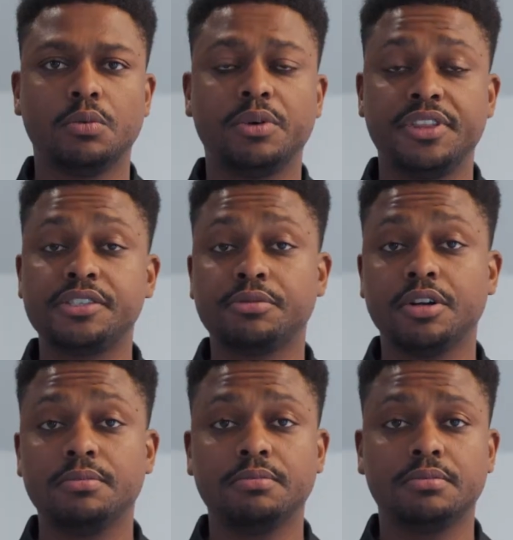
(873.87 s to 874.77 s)
With this
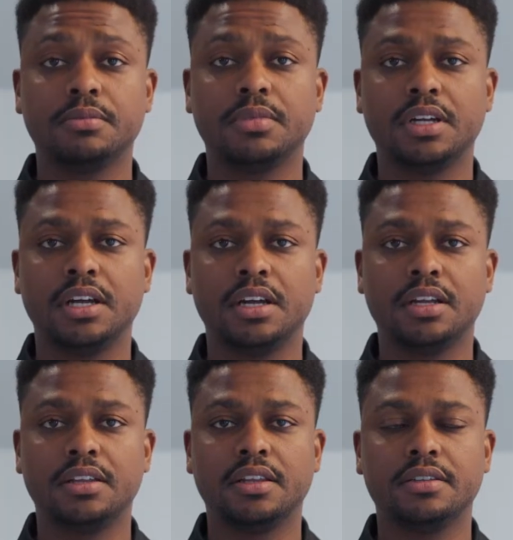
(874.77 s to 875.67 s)
room,
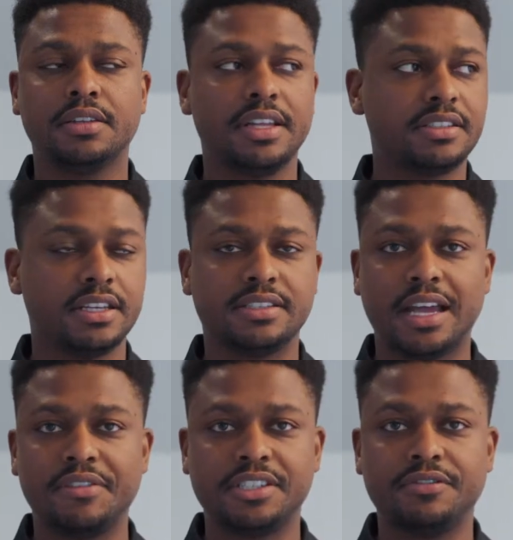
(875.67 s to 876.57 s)
it's
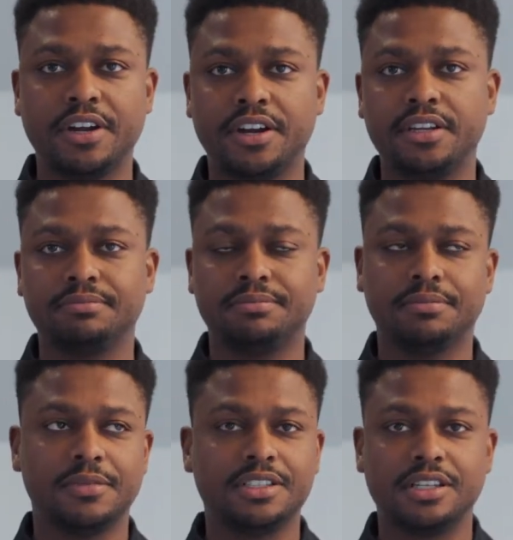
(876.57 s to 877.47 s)
obviously
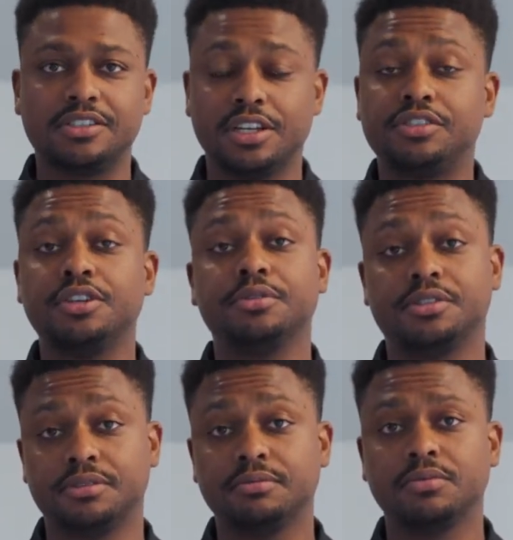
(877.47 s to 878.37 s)
it's
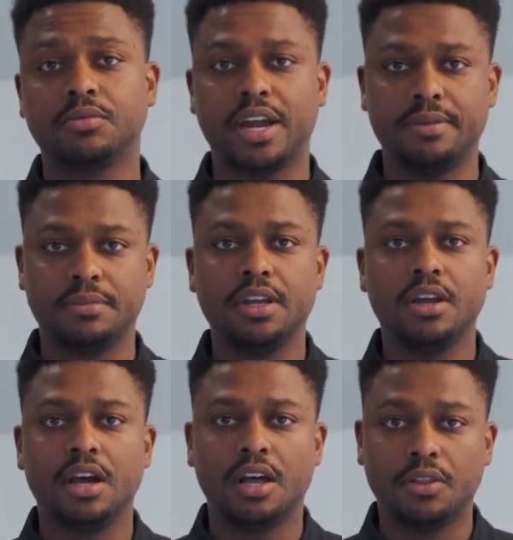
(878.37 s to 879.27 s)
huge, right?
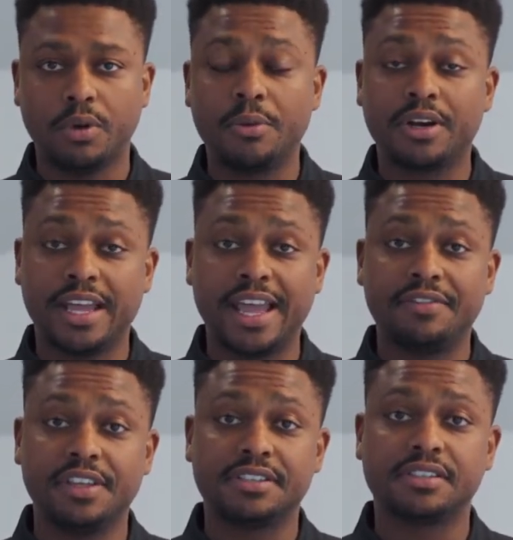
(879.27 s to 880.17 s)
The way we're going to have
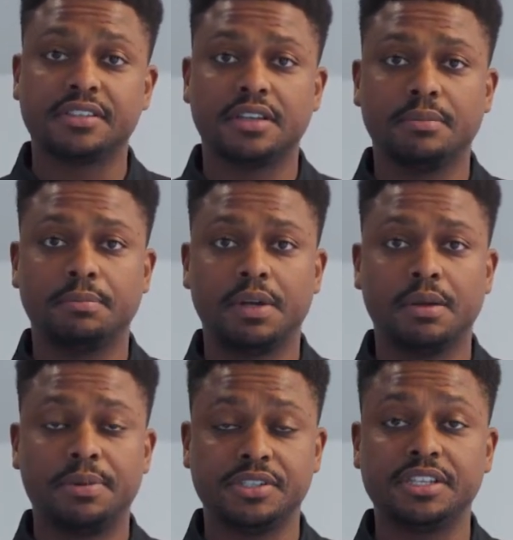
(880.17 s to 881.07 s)
this
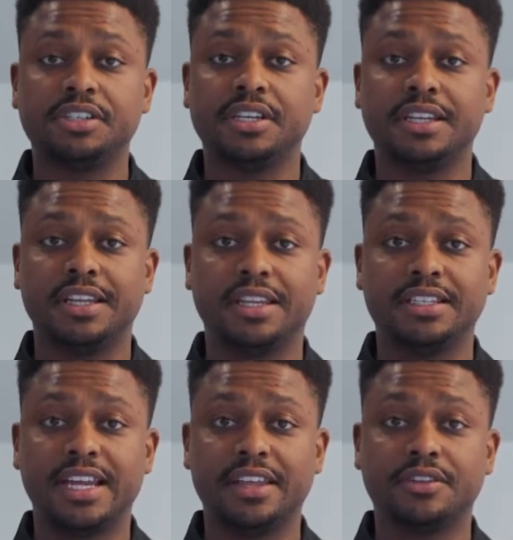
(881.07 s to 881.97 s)
position the
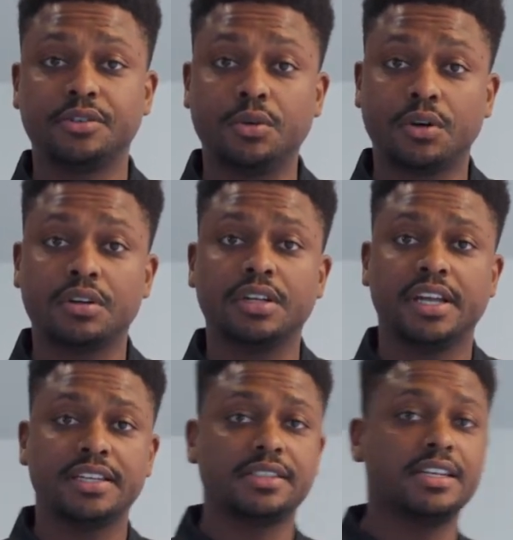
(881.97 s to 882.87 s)
day of the tour
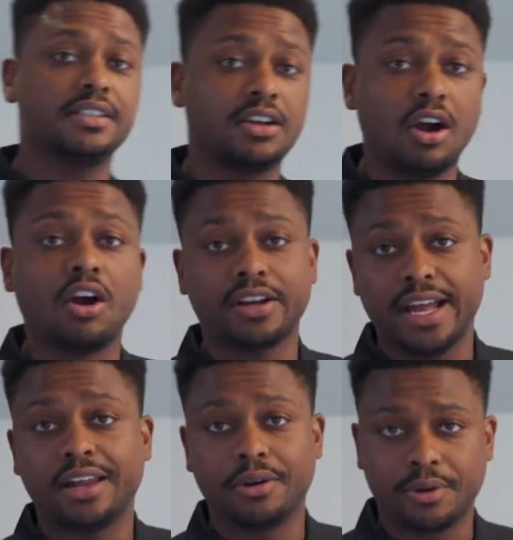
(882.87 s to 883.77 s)
is an art
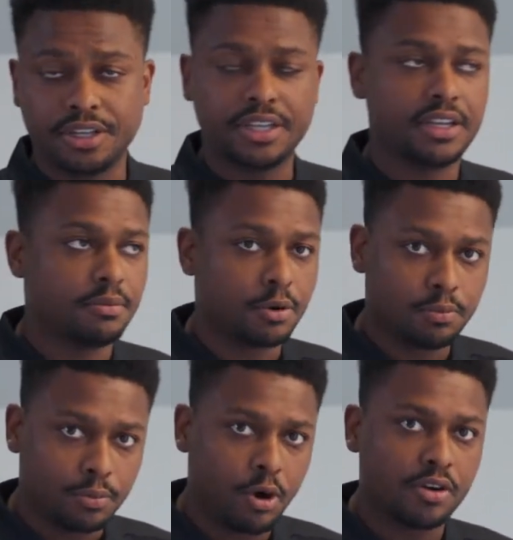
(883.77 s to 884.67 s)
gallery. We're
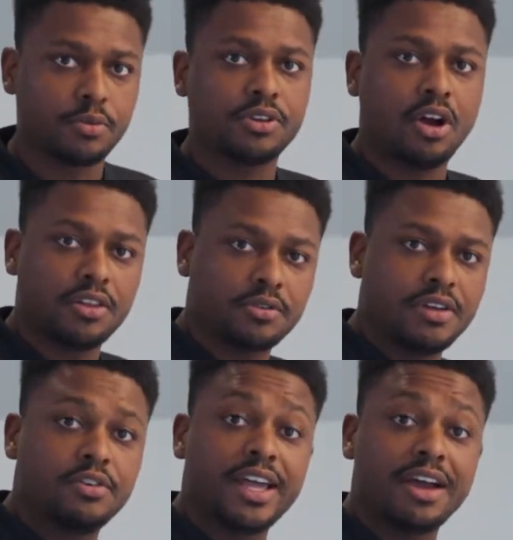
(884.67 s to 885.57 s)
partnering with all the
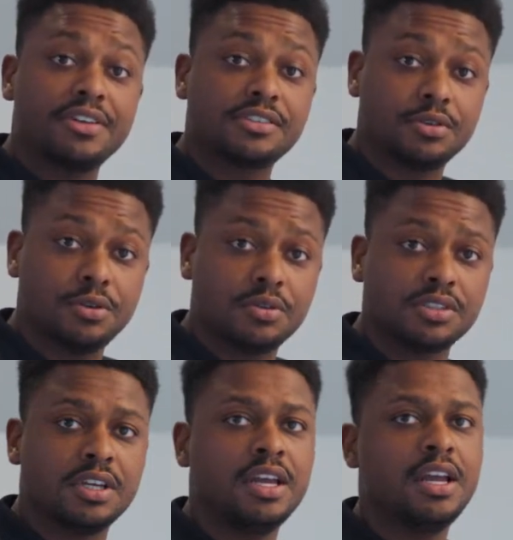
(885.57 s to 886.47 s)
Greenville County
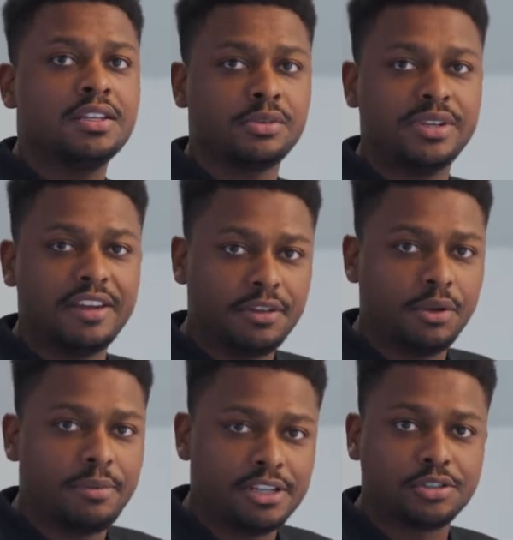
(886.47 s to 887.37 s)
schools, so we definitely
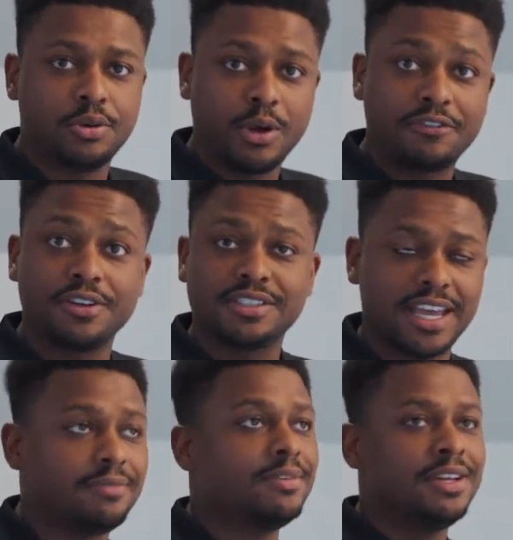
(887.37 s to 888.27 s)
want to make sure we reference,
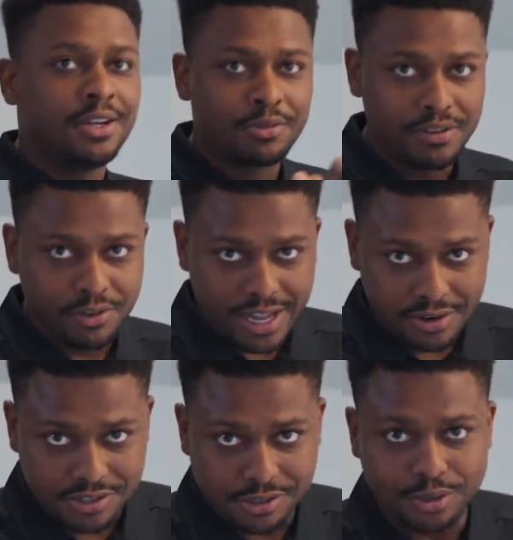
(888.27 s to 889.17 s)
hey, Greenville
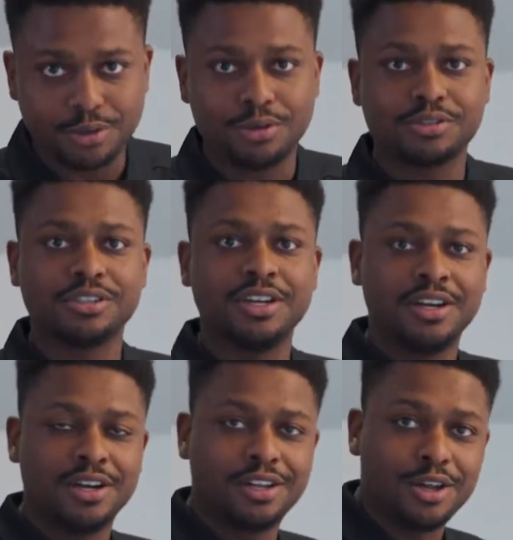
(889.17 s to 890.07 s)
County schools,
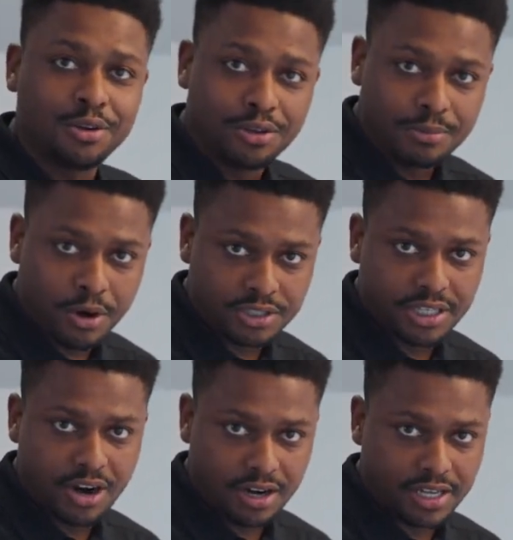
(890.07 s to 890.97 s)
local
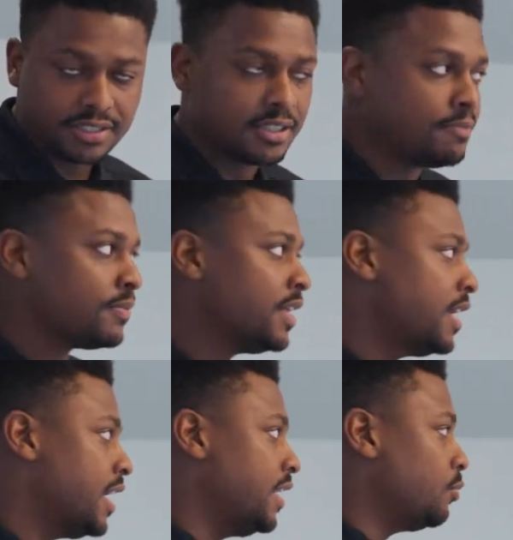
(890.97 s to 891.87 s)
emerging artists,
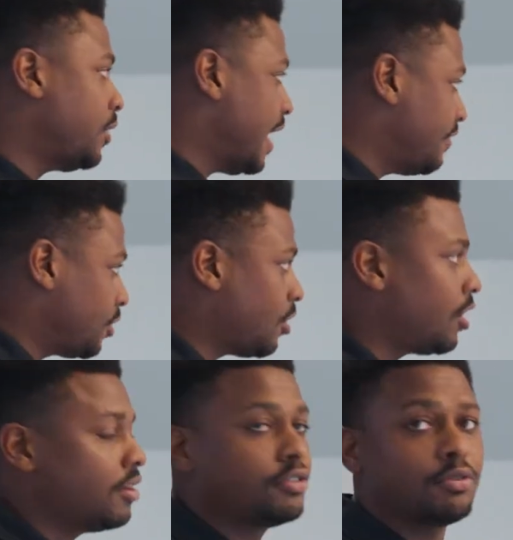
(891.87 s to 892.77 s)
and we'll have their art